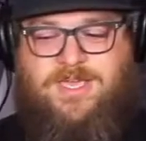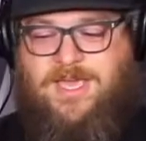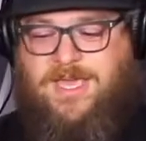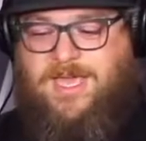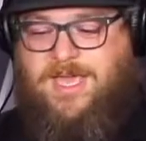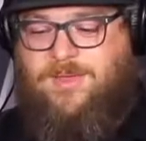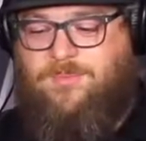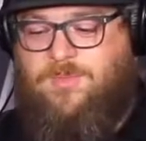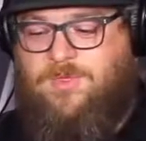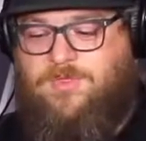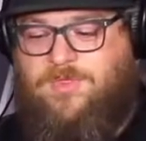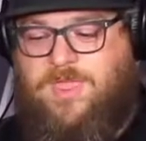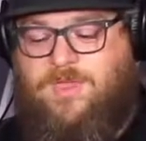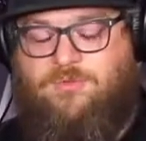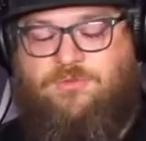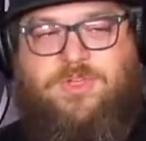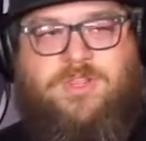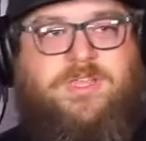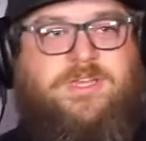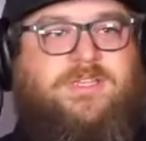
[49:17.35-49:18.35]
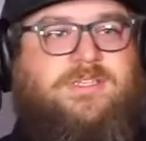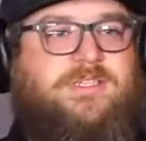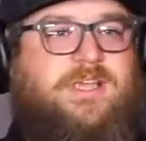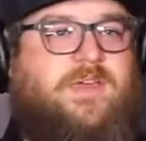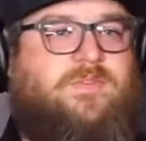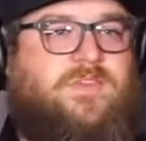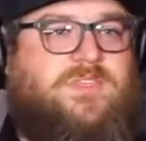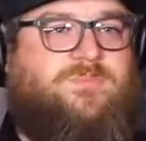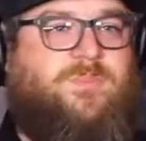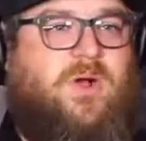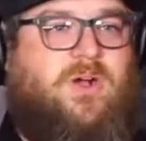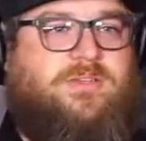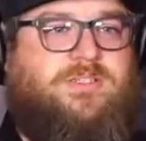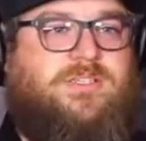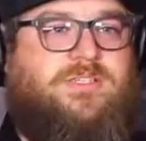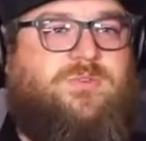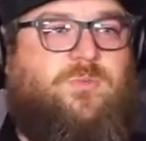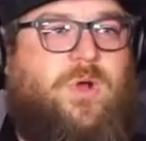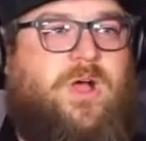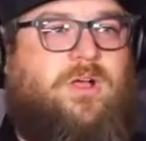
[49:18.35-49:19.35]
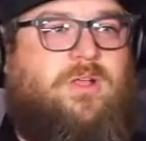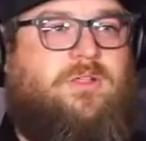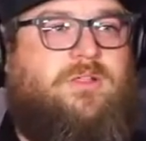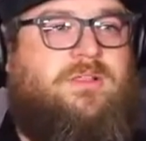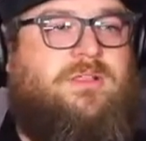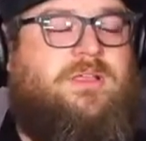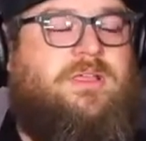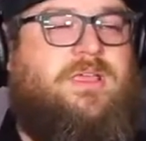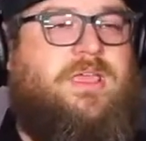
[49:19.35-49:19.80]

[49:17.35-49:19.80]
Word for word: Mm-hmm. Um, they really designed these boxes well.